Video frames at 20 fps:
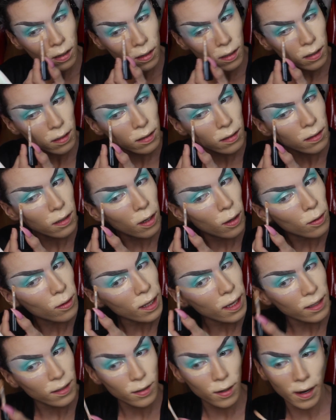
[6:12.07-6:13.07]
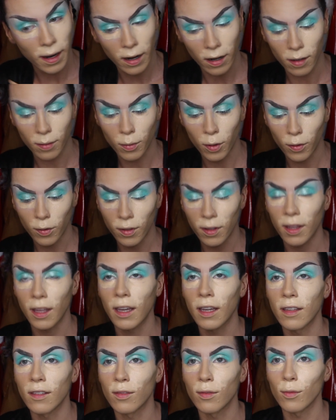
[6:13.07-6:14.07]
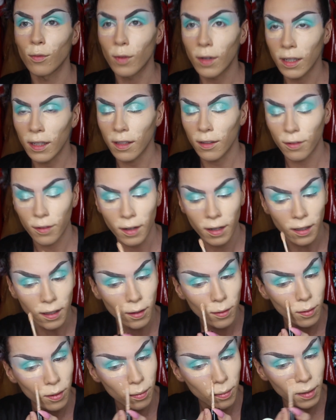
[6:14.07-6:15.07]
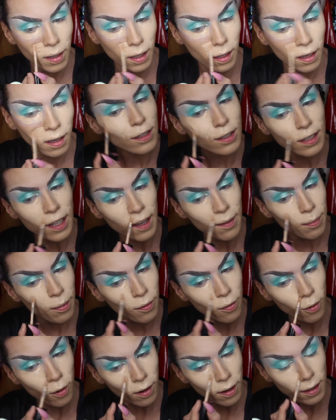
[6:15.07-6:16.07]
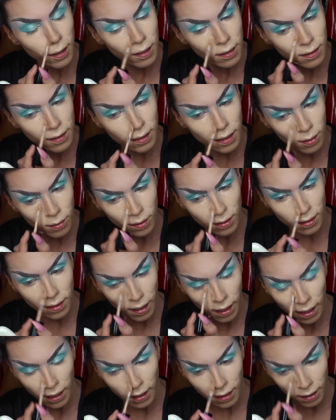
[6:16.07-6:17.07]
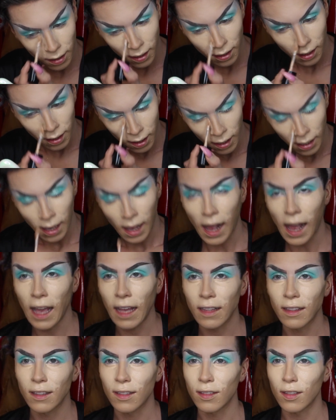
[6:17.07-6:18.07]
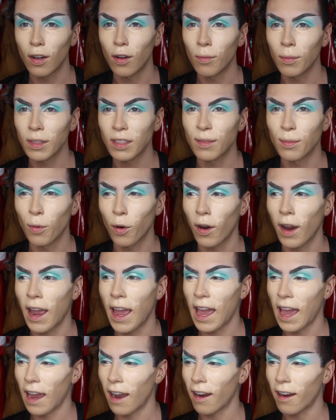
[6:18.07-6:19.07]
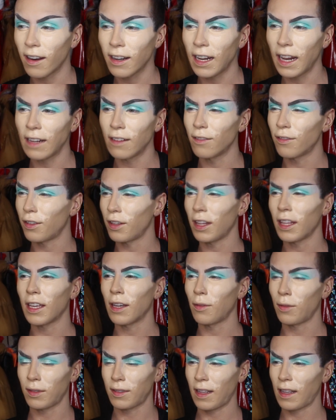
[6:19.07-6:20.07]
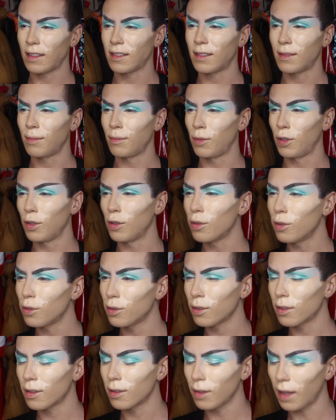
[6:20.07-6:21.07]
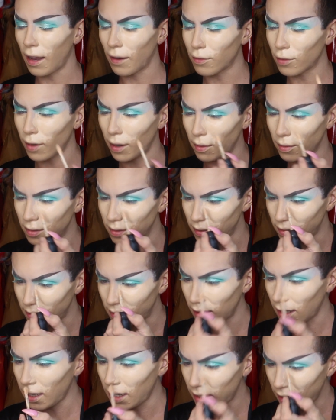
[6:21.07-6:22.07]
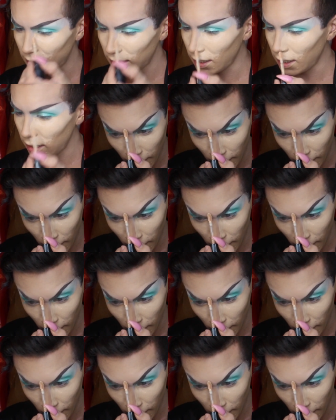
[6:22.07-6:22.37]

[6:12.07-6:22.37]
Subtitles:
This no laser hair removal thing is really fucking with me. I shaved before this and it was like, I had so much more hair and I didn't feel like it was as smooth after I was done.